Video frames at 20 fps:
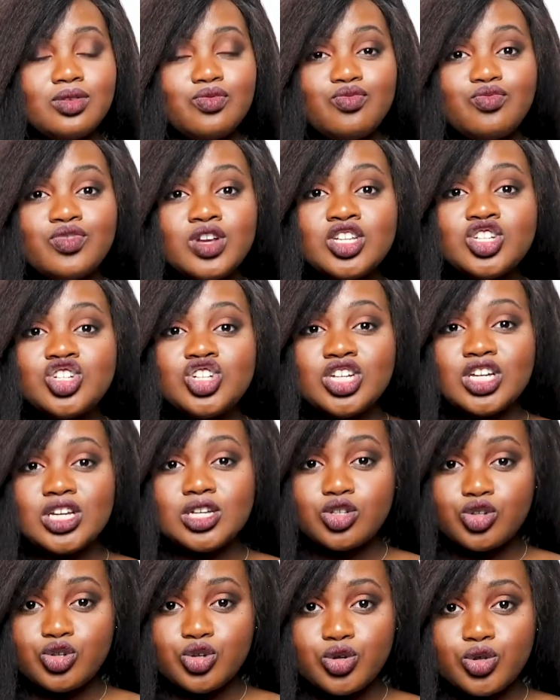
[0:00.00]

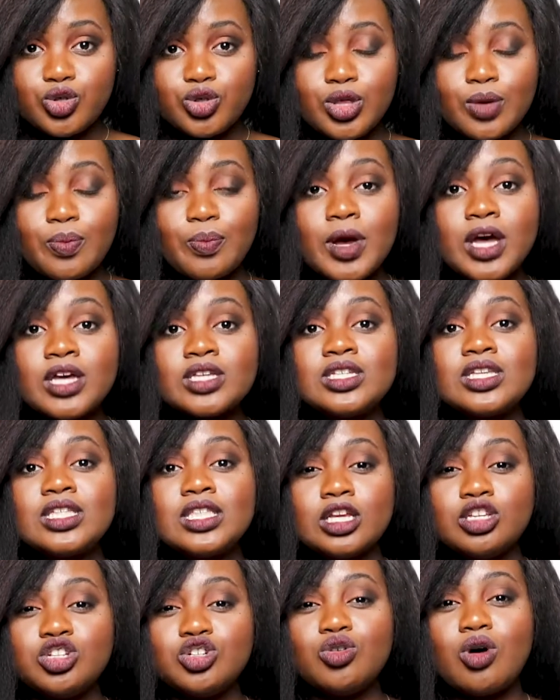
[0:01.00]
reaching to the person
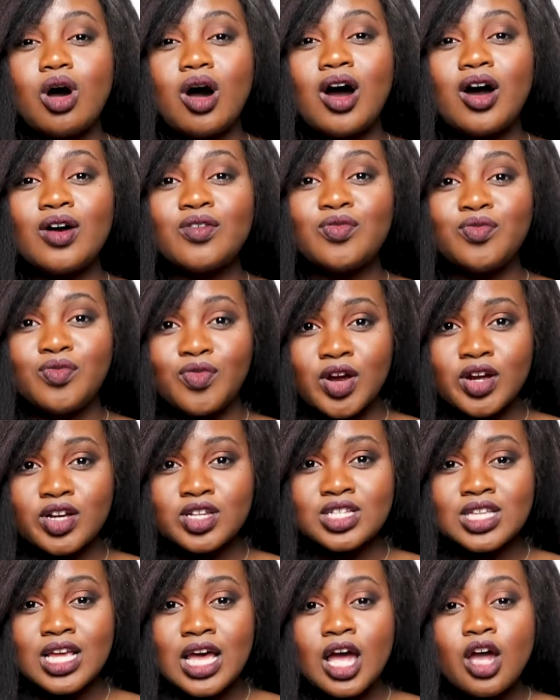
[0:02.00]
that you are
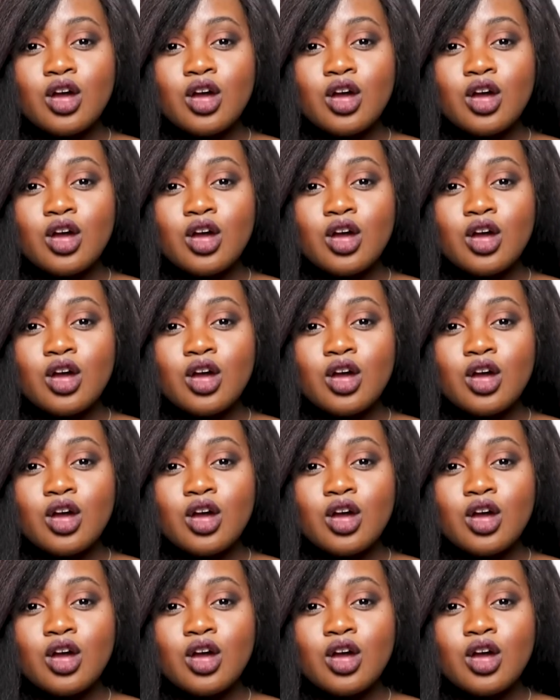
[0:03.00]
first